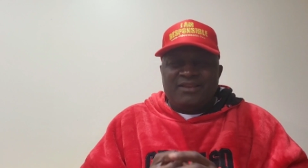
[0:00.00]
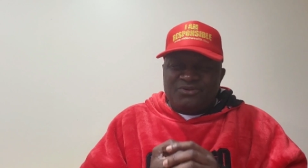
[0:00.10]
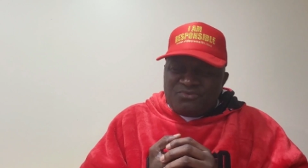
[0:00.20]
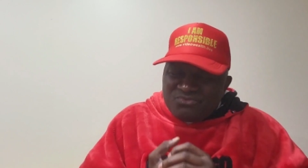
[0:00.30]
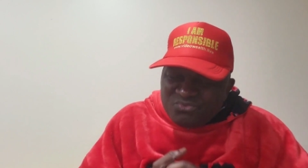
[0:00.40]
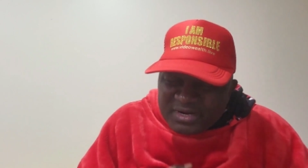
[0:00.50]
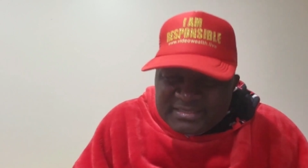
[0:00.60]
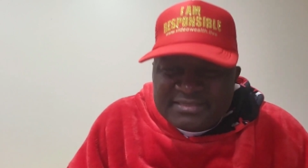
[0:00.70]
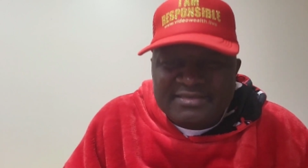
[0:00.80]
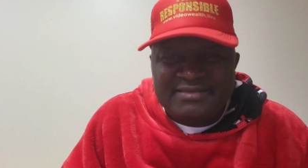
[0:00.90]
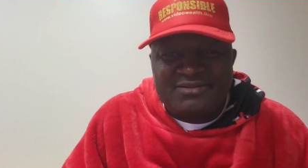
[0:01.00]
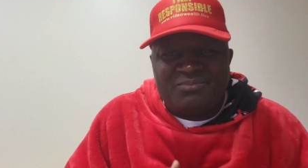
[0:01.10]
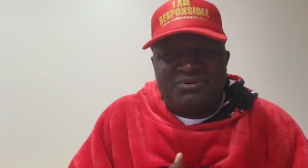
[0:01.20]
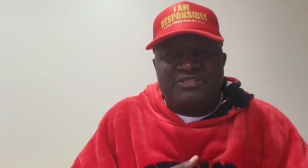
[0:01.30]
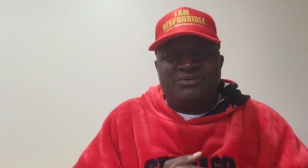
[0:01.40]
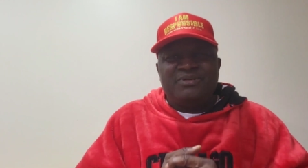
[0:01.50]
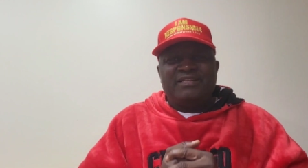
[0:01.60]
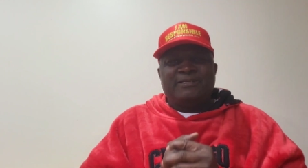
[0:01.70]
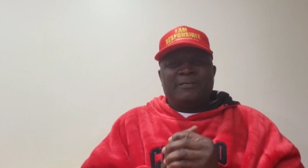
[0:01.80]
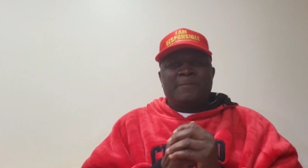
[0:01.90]
Don't waste this
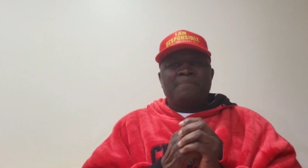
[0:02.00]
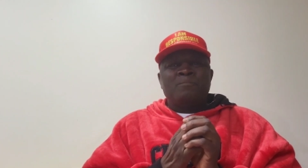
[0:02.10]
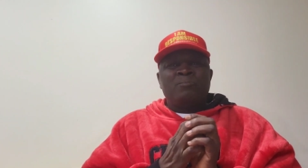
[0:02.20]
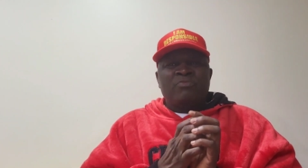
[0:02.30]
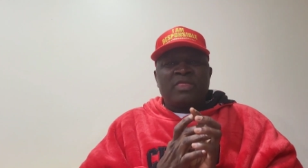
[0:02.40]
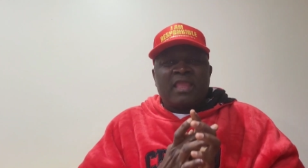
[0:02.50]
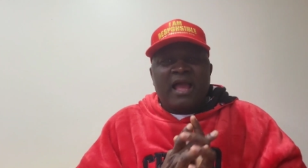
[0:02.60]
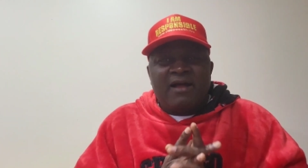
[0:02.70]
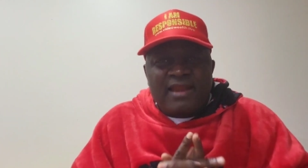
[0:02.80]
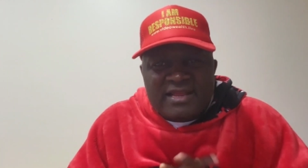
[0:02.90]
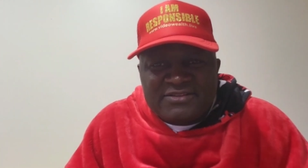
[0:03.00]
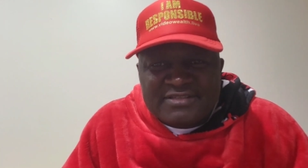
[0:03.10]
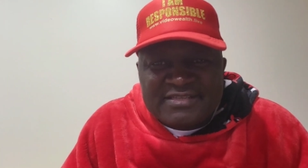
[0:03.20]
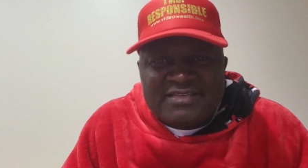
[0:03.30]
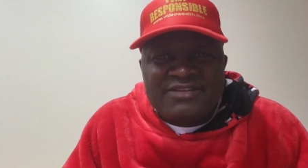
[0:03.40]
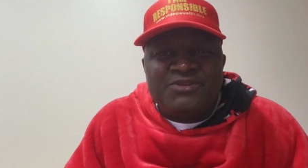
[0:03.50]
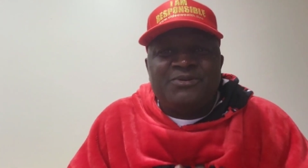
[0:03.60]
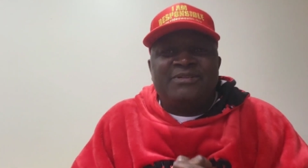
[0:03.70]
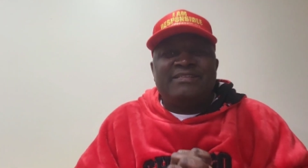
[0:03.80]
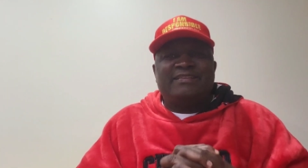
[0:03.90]
opportunity. I'd like to see
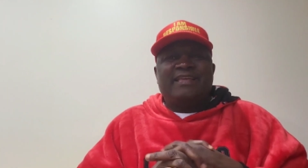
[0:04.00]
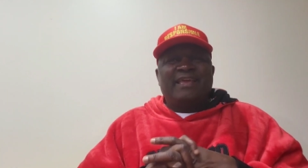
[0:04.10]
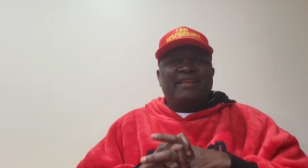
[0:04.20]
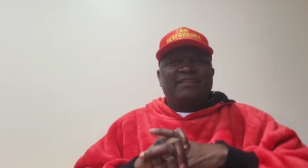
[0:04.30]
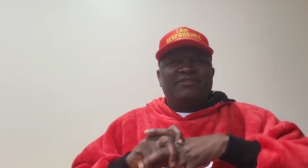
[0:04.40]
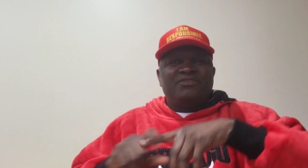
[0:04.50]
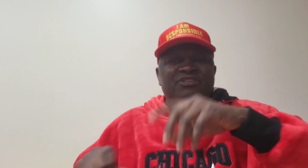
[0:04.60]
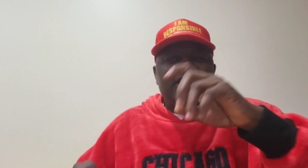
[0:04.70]
you once again.